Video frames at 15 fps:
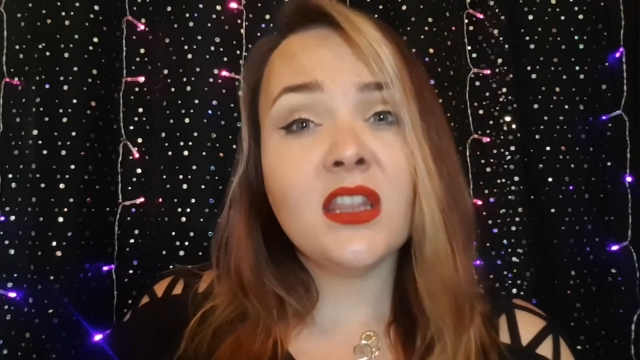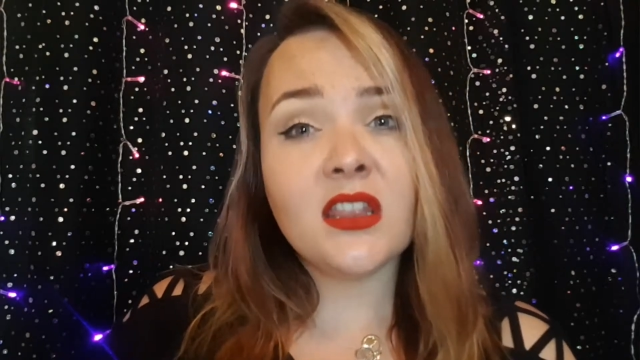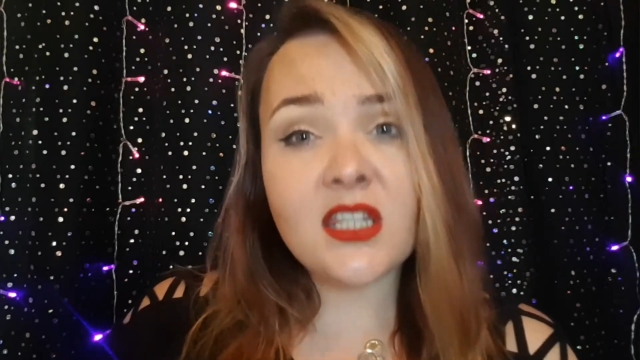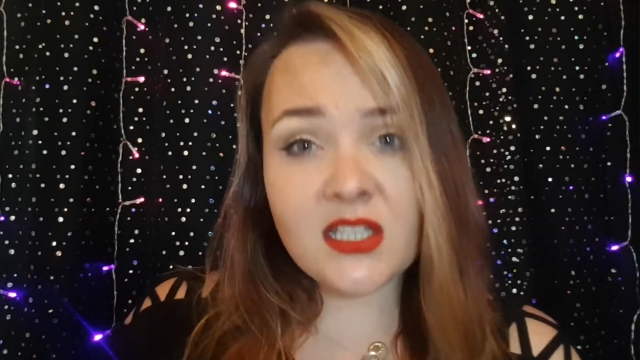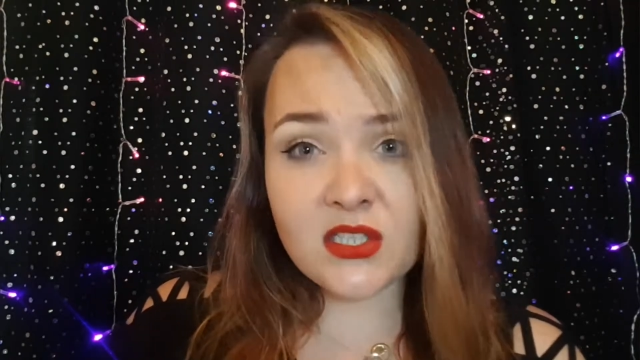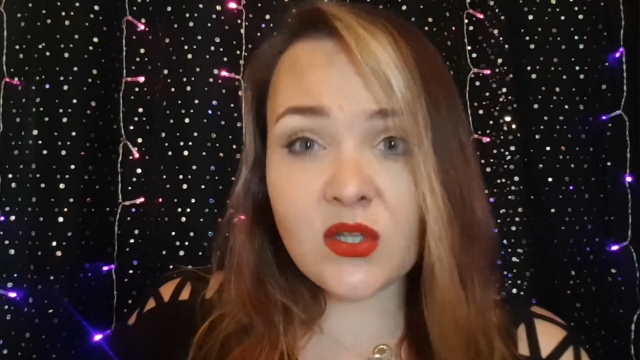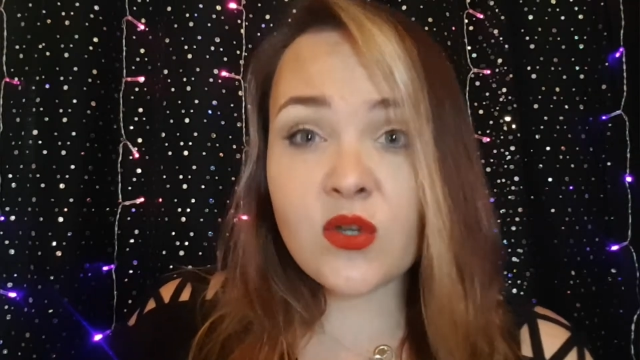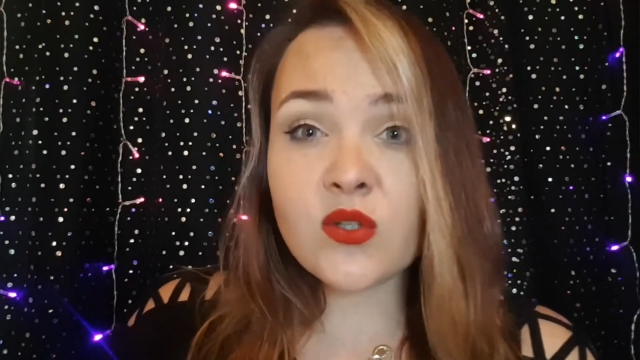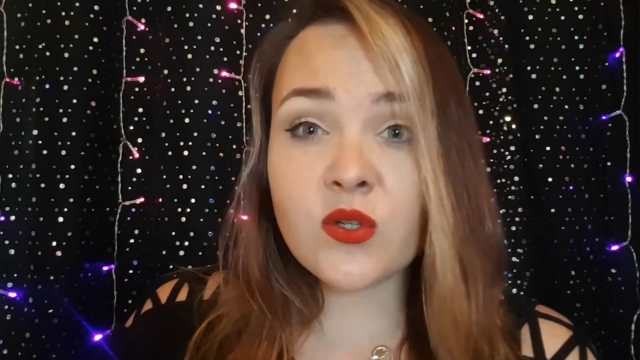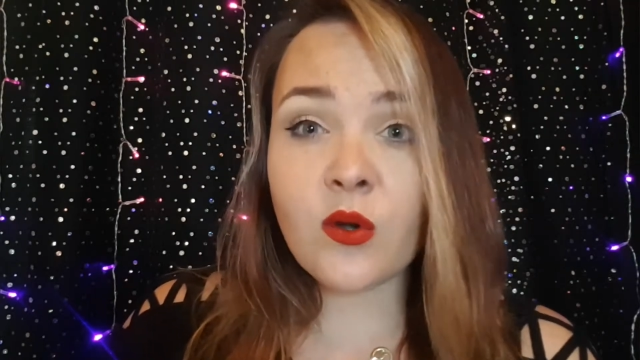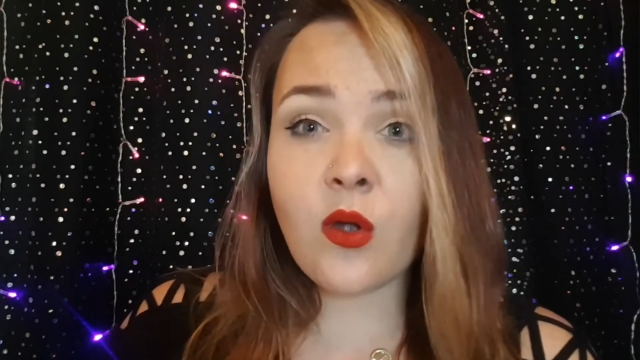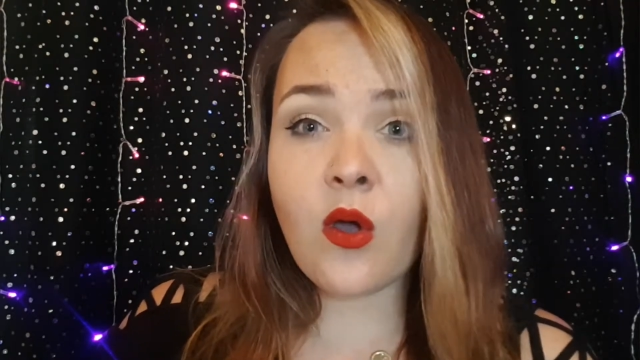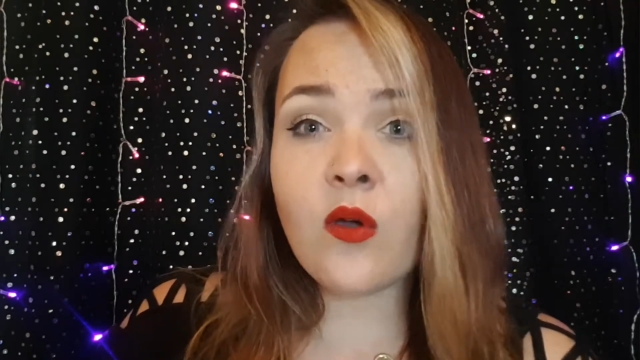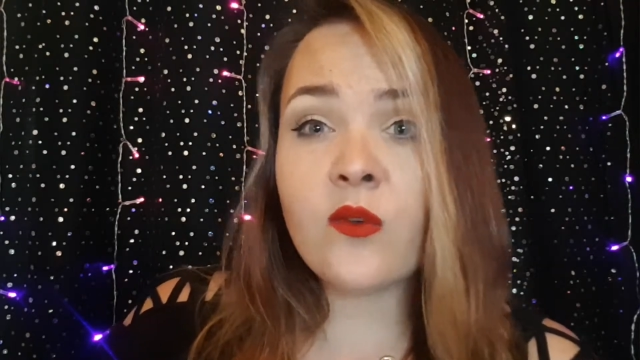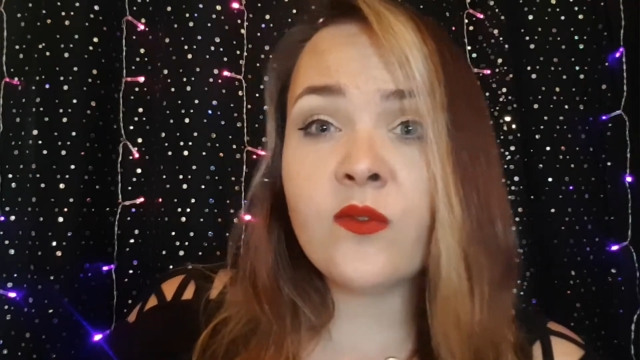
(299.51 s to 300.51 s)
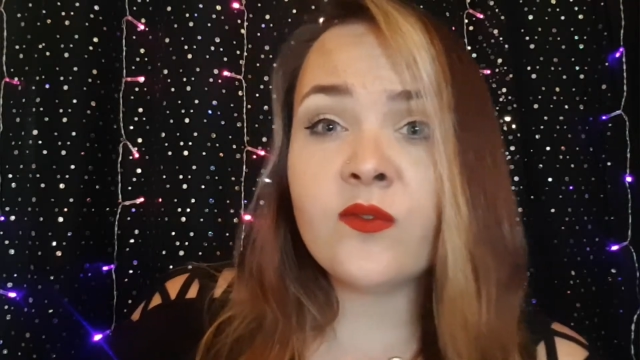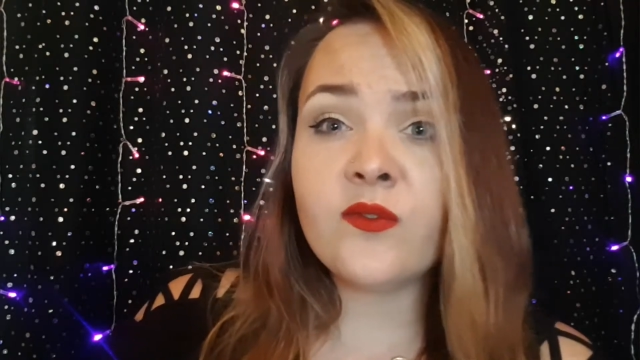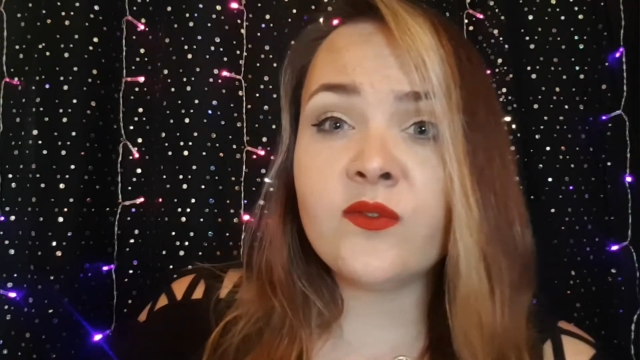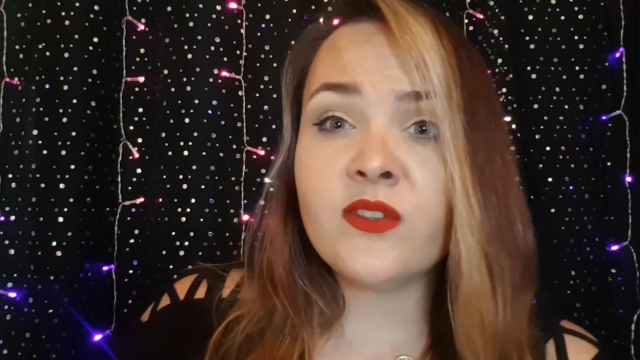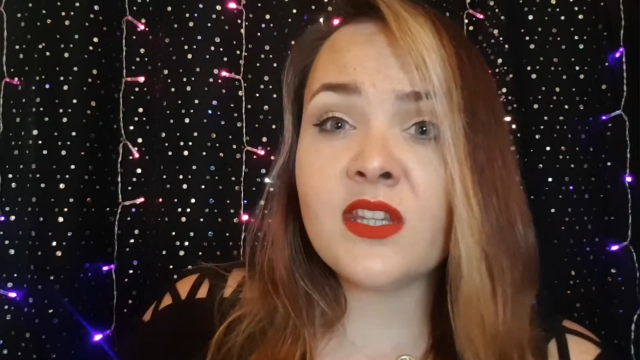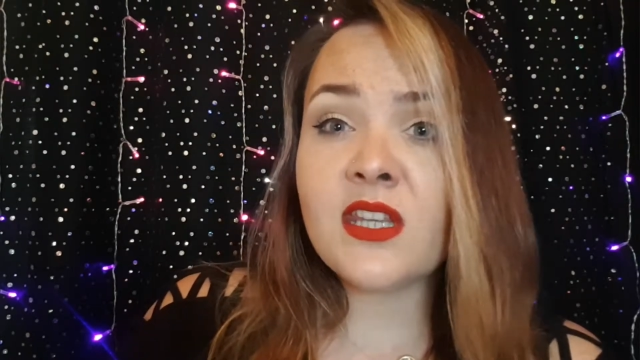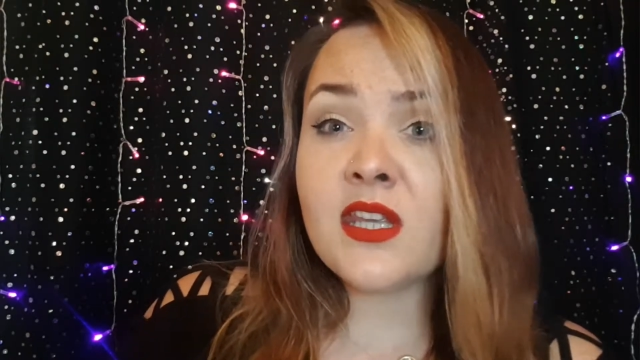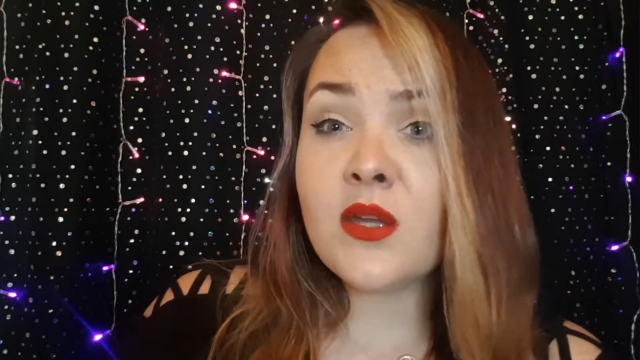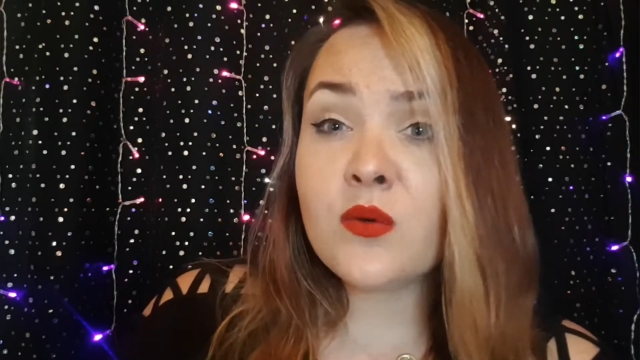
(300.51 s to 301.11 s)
the daughter of the